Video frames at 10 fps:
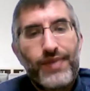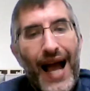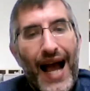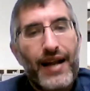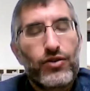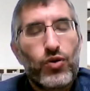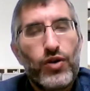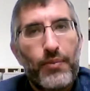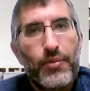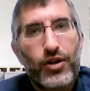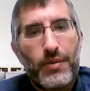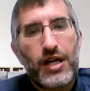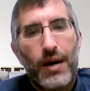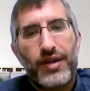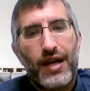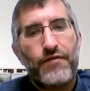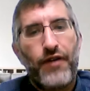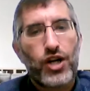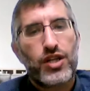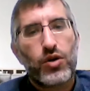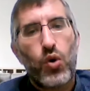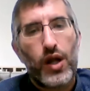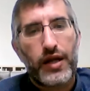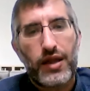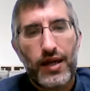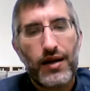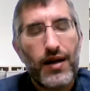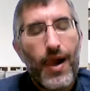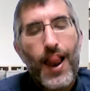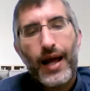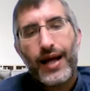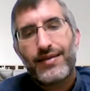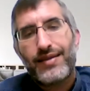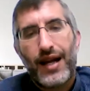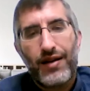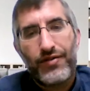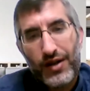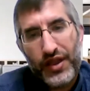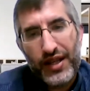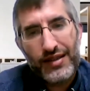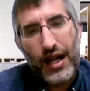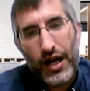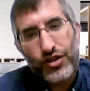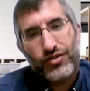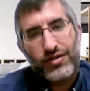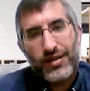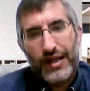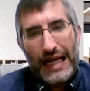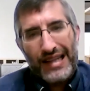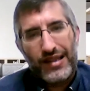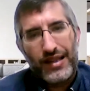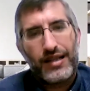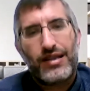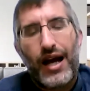adding two numbers, it becomes a function calling thing. Instead of things that are just easily